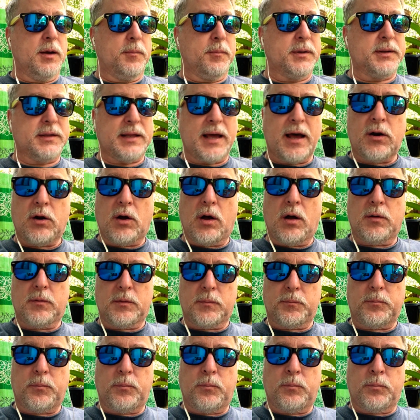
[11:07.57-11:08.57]
But that all
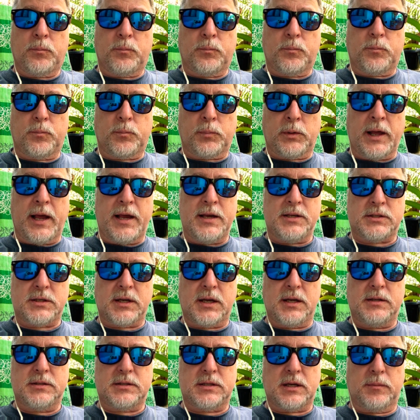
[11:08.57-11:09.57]
plays
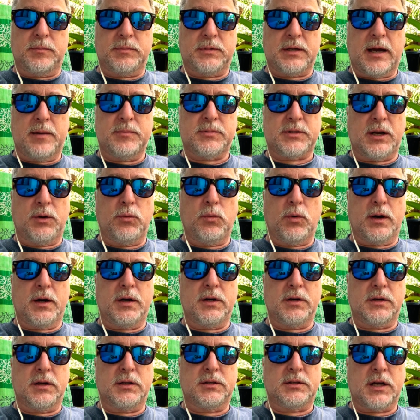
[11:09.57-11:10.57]
in sometimes, and I
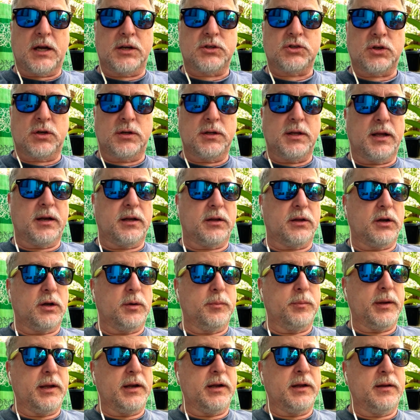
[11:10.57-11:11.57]
wanted to touch on that a little
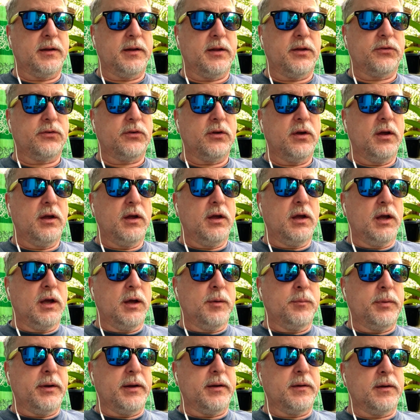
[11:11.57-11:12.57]
bit in
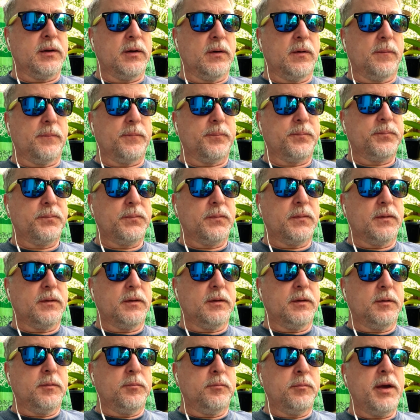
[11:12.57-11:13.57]
this. But, you know,
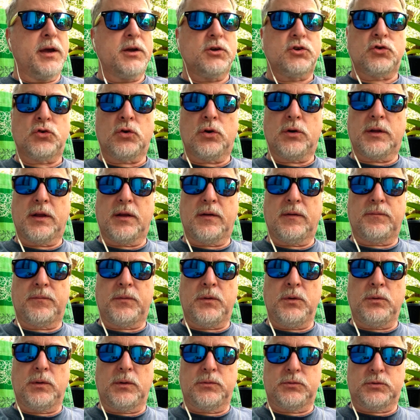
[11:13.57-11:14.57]
make sure that if
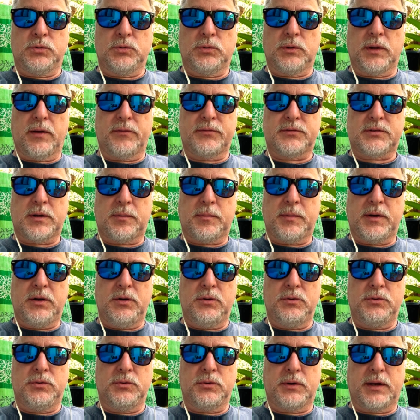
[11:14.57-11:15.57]
you do love somebody,
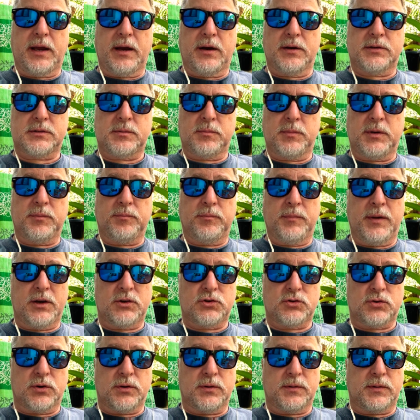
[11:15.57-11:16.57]
you do care somebody, make
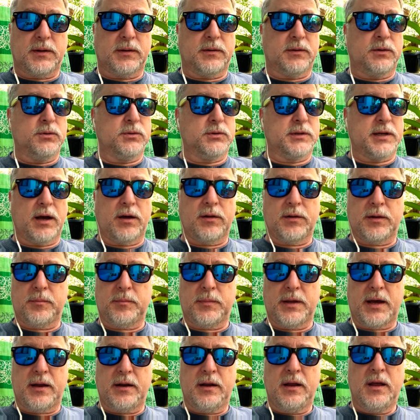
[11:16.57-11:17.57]
sure that you tell them
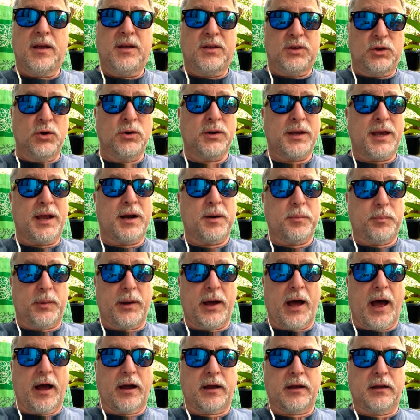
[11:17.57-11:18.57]
that. You'll get it
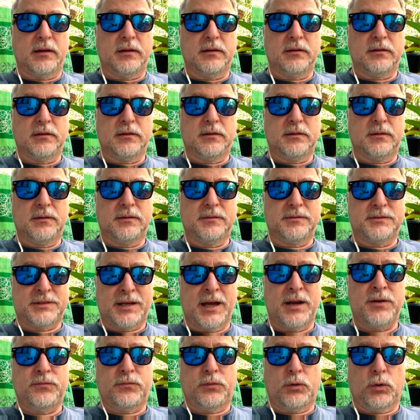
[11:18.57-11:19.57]
back
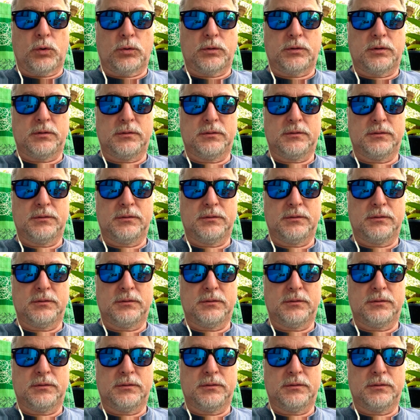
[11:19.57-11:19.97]
tenfold.